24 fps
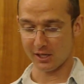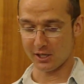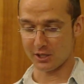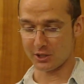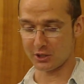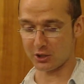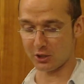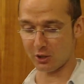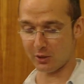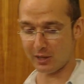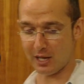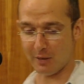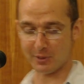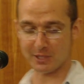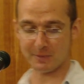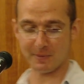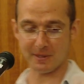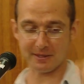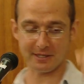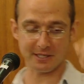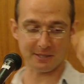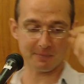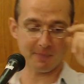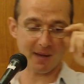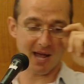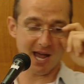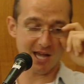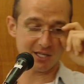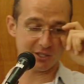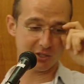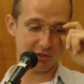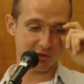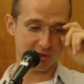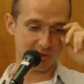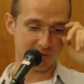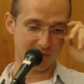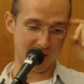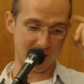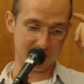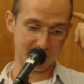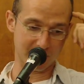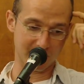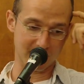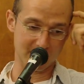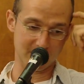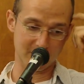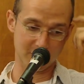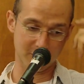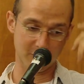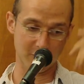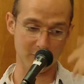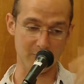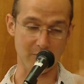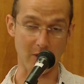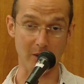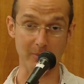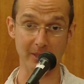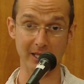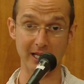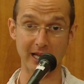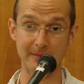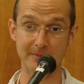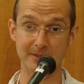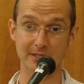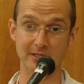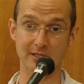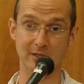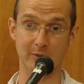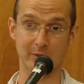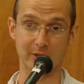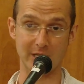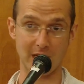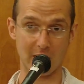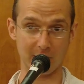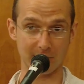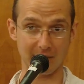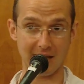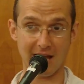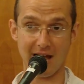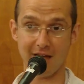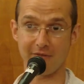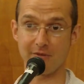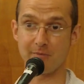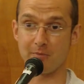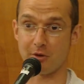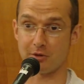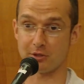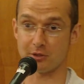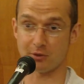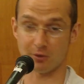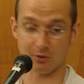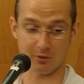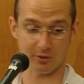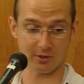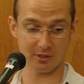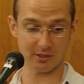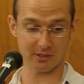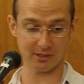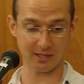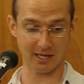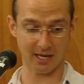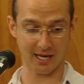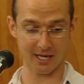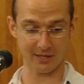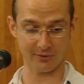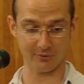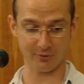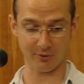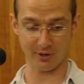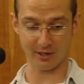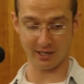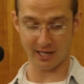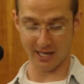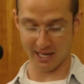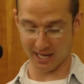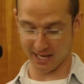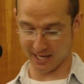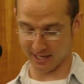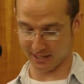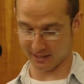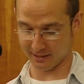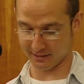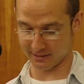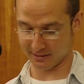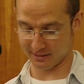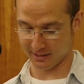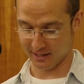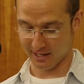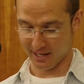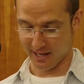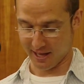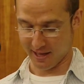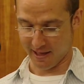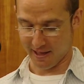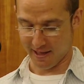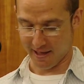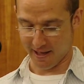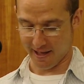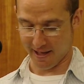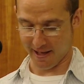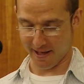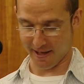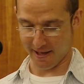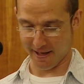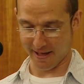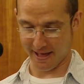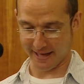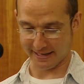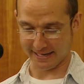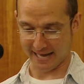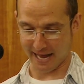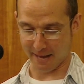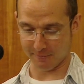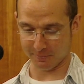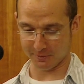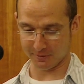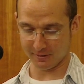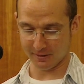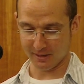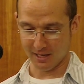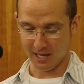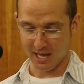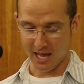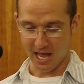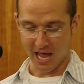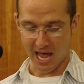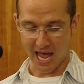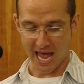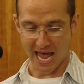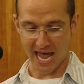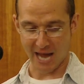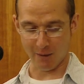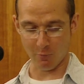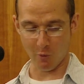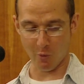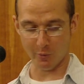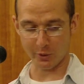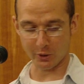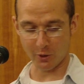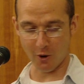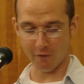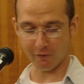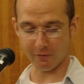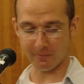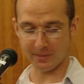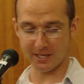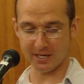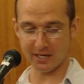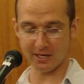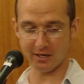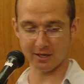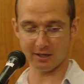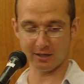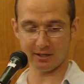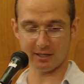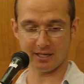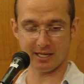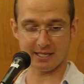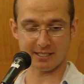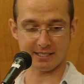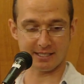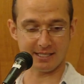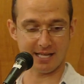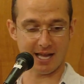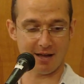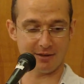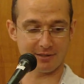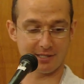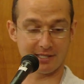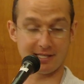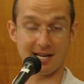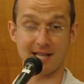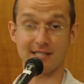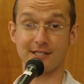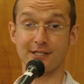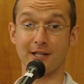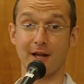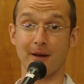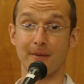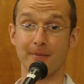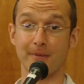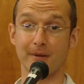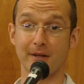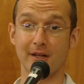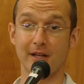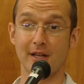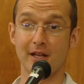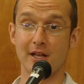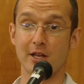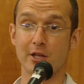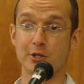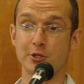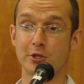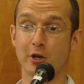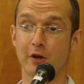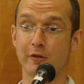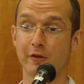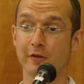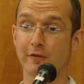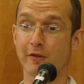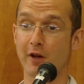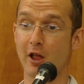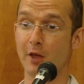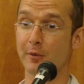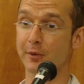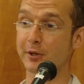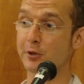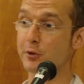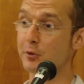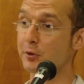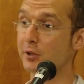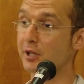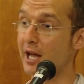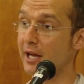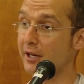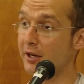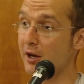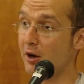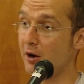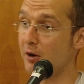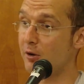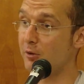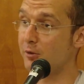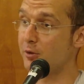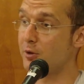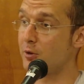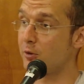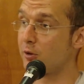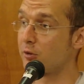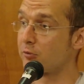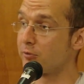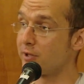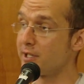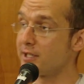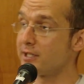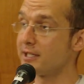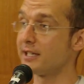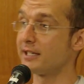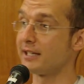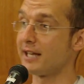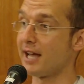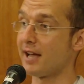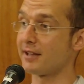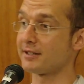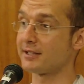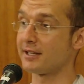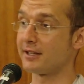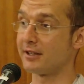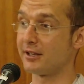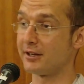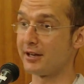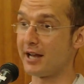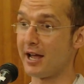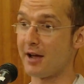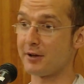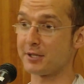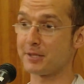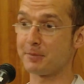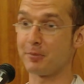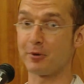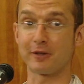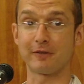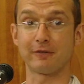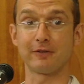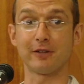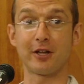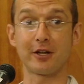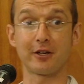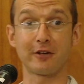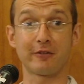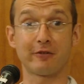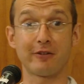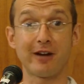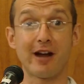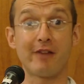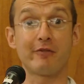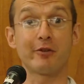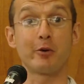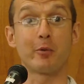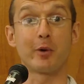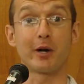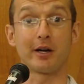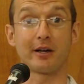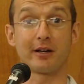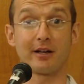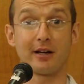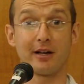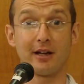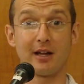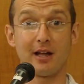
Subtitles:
So again, we spent this past year developing these 2 mobile apps. So we're now live in both stores, Android and Apple. And where we're going from here is now to desktop. So if you're following Google I/O, Google recently announced that they're now supporting Flutter for everywhere.